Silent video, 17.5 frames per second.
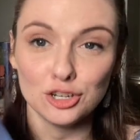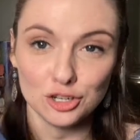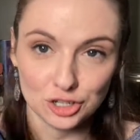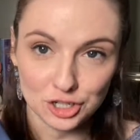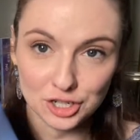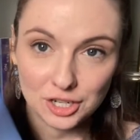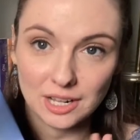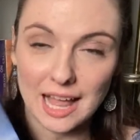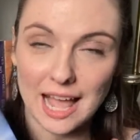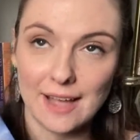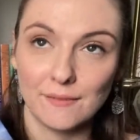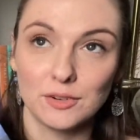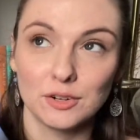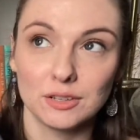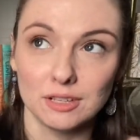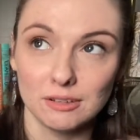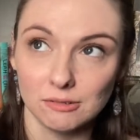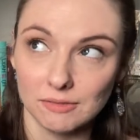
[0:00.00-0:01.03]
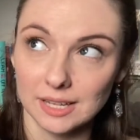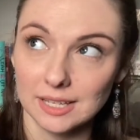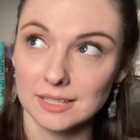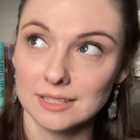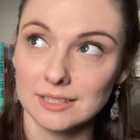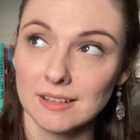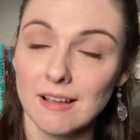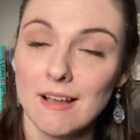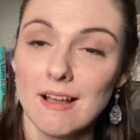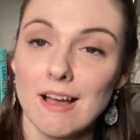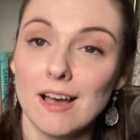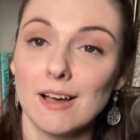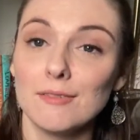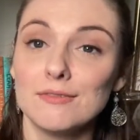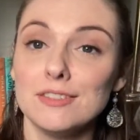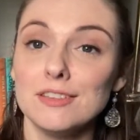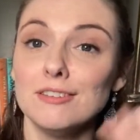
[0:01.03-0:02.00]
and Jill after the events
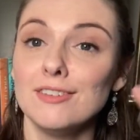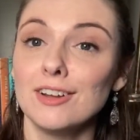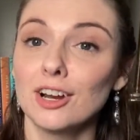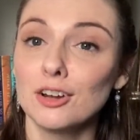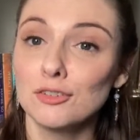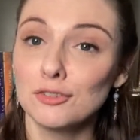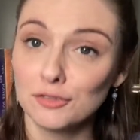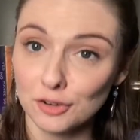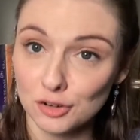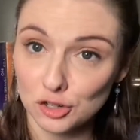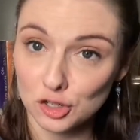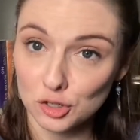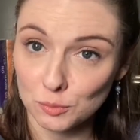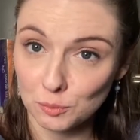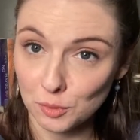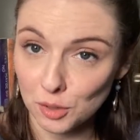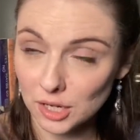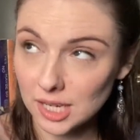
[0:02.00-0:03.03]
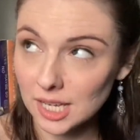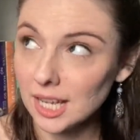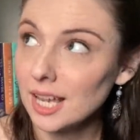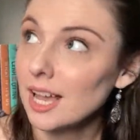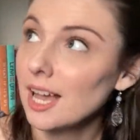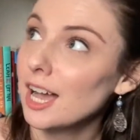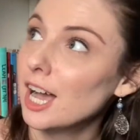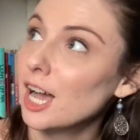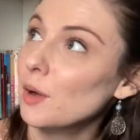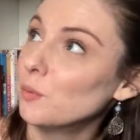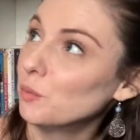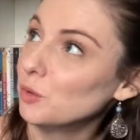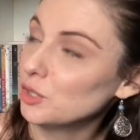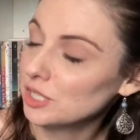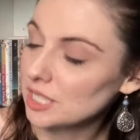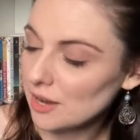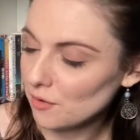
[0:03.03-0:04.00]
of the very first book,
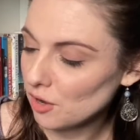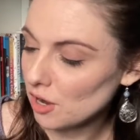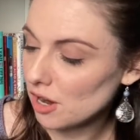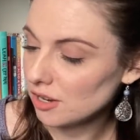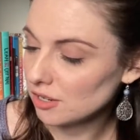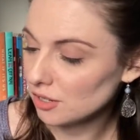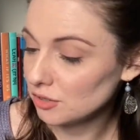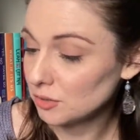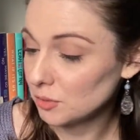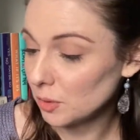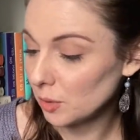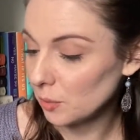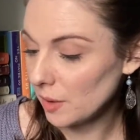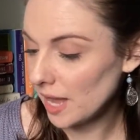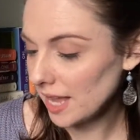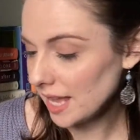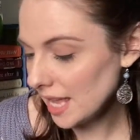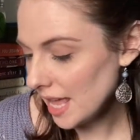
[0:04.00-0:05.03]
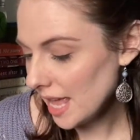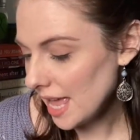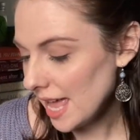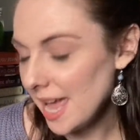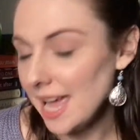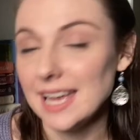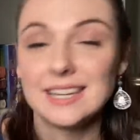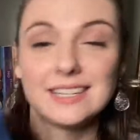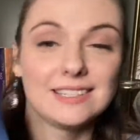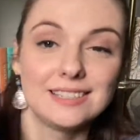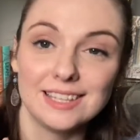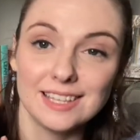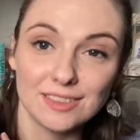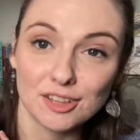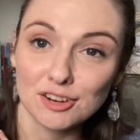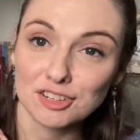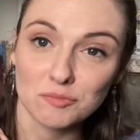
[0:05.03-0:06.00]
which is Every Heart a Doorway, and
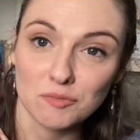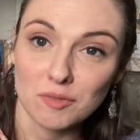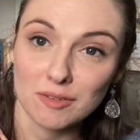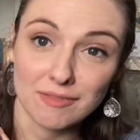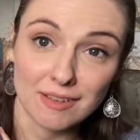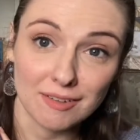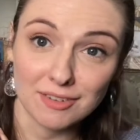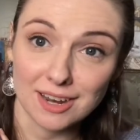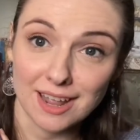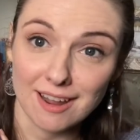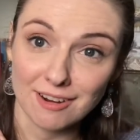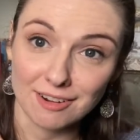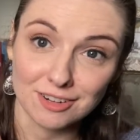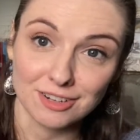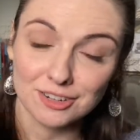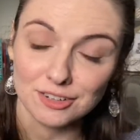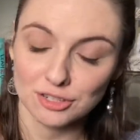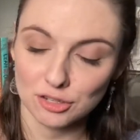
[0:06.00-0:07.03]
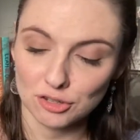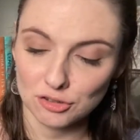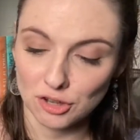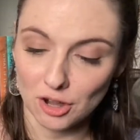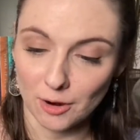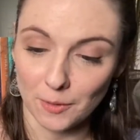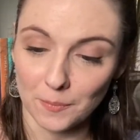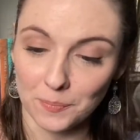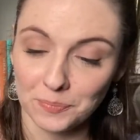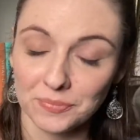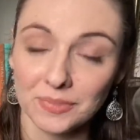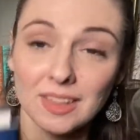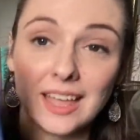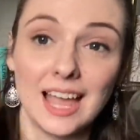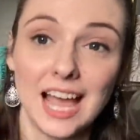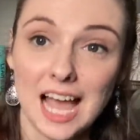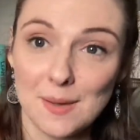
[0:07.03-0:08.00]
they're some of my favorite characters, so
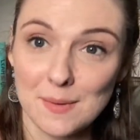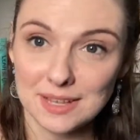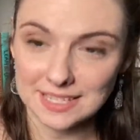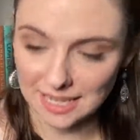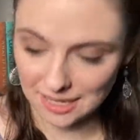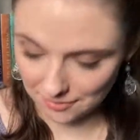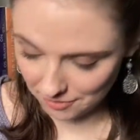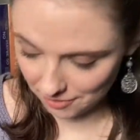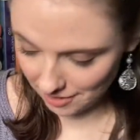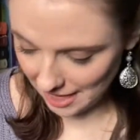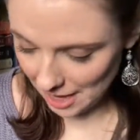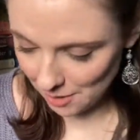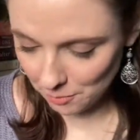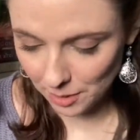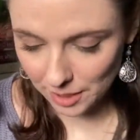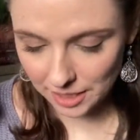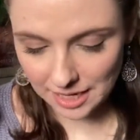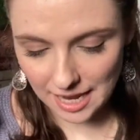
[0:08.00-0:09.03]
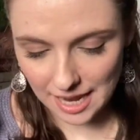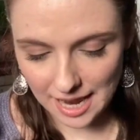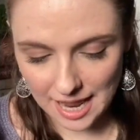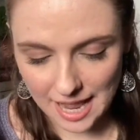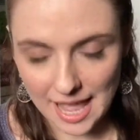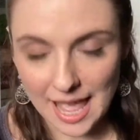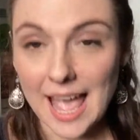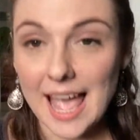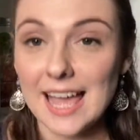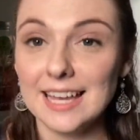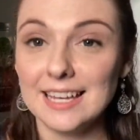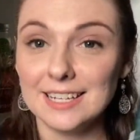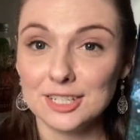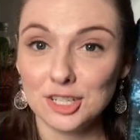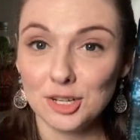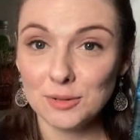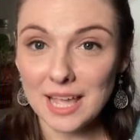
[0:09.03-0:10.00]
I'm excited for that one.
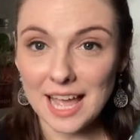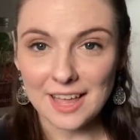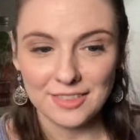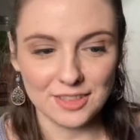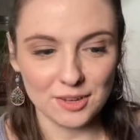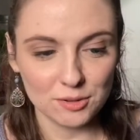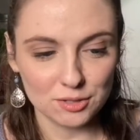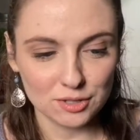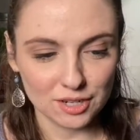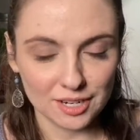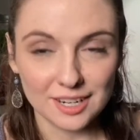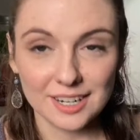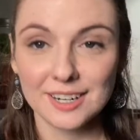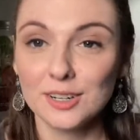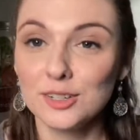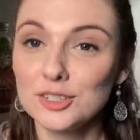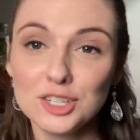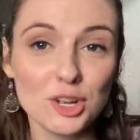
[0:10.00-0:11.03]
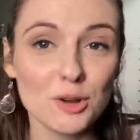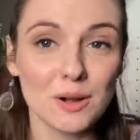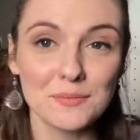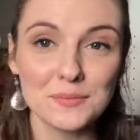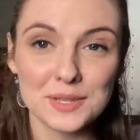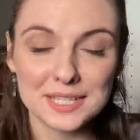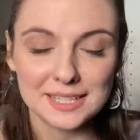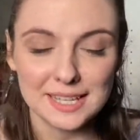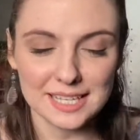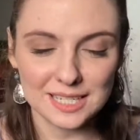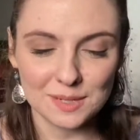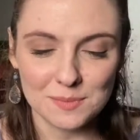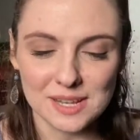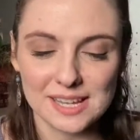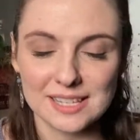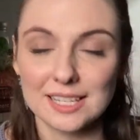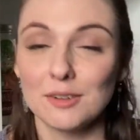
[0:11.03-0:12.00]
And so yeah, those are two on this
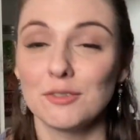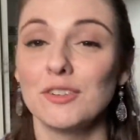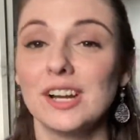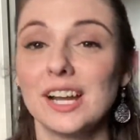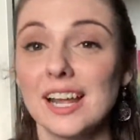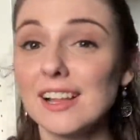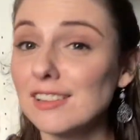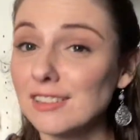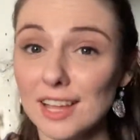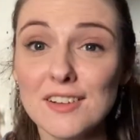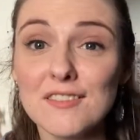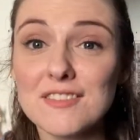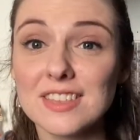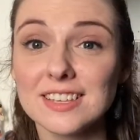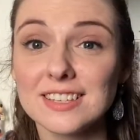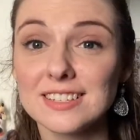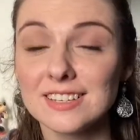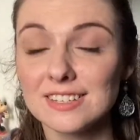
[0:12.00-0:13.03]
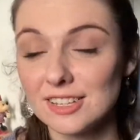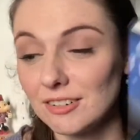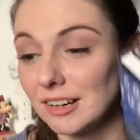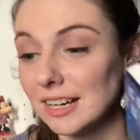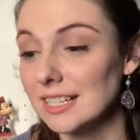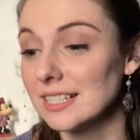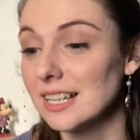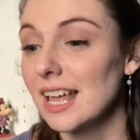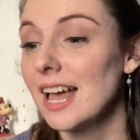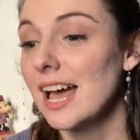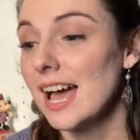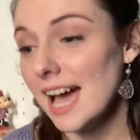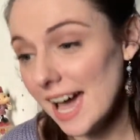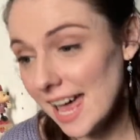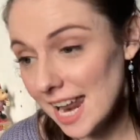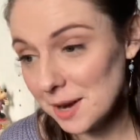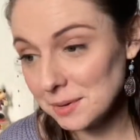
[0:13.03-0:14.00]
list because I freaking love this series
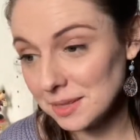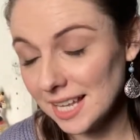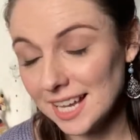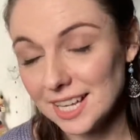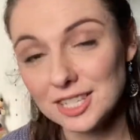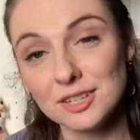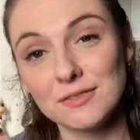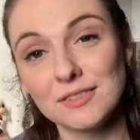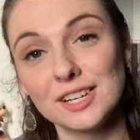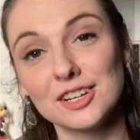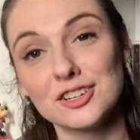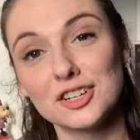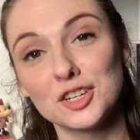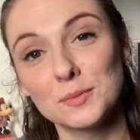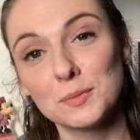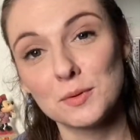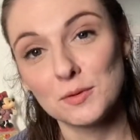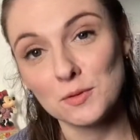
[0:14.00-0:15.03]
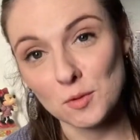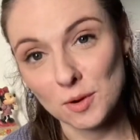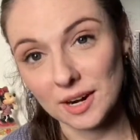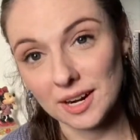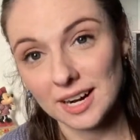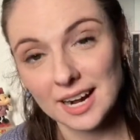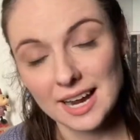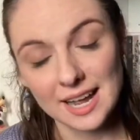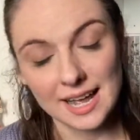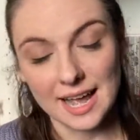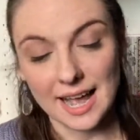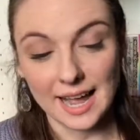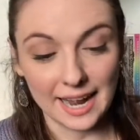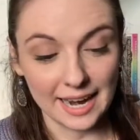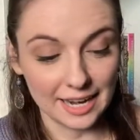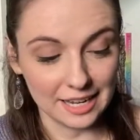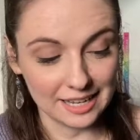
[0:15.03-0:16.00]
and I would like to finish it before
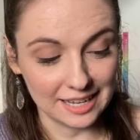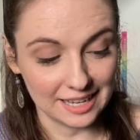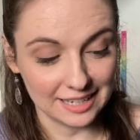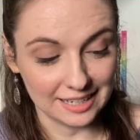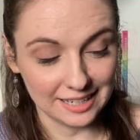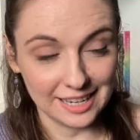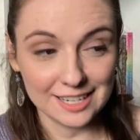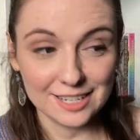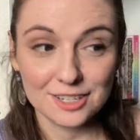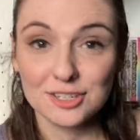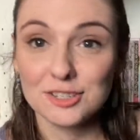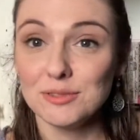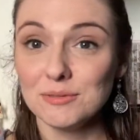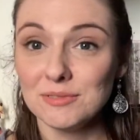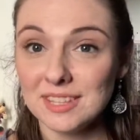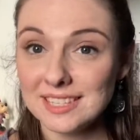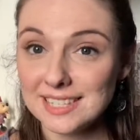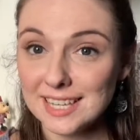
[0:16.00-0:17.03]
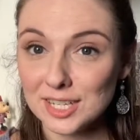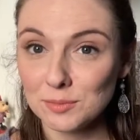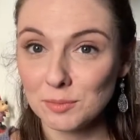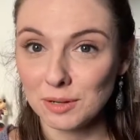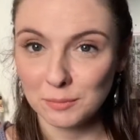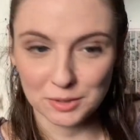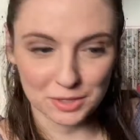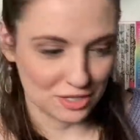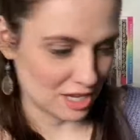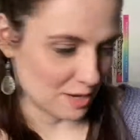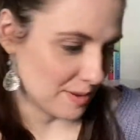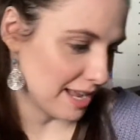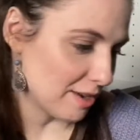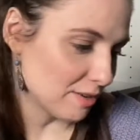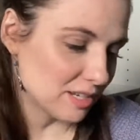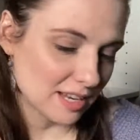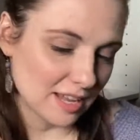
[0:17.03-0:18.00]
I can get to the 6th one, which is
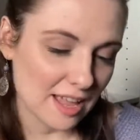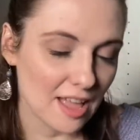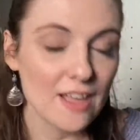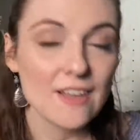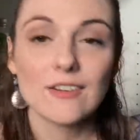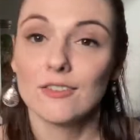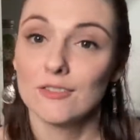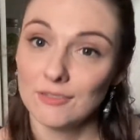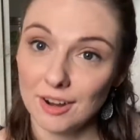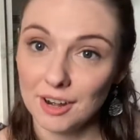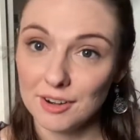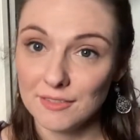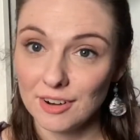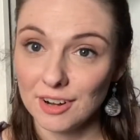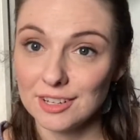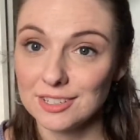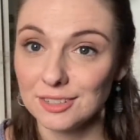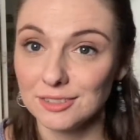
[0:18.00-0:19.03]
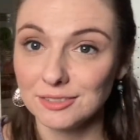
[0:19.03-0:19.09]
coming out very, very